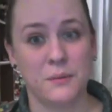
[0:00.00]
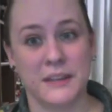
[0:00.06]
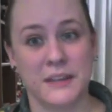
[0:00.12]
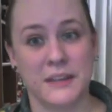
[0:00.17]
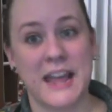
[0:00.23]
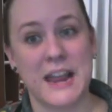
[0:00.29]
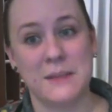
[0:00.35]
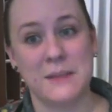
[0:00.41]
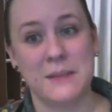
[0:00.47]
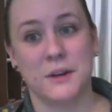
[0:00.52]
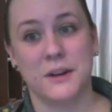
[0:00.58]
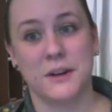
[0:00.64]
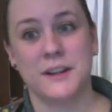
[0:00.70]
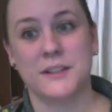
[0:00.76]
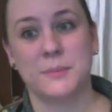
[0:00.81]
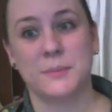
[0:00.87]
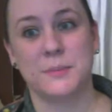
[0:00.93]
when Cain
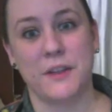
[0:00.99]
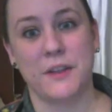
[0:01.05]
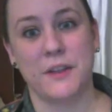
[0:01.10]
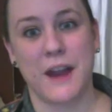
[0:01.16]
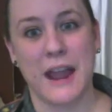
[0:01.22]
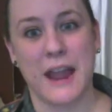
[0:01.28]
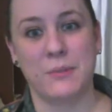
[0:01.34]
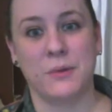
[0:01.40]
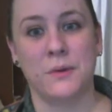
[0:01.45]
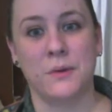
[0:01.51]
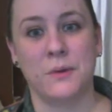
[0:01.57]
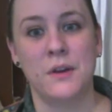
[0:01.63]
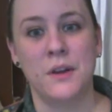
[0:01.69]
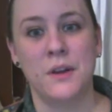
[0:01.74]
murdered his brother Abel,